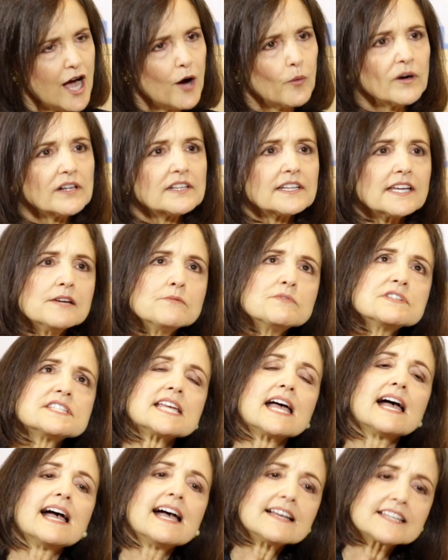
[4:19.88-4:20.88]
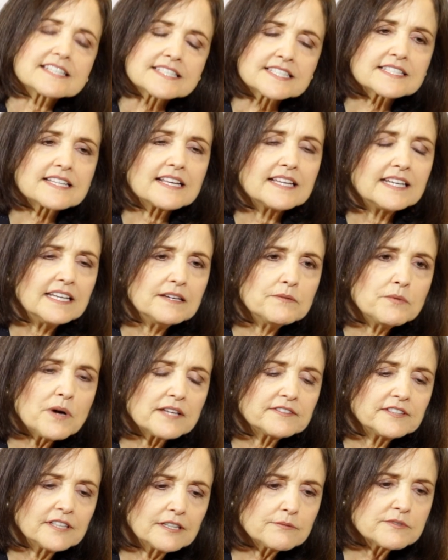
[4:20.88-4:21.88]
Well, he was asked, and
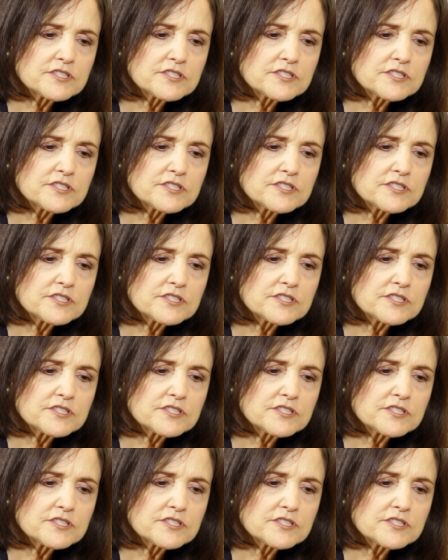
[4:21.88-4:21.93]
I think he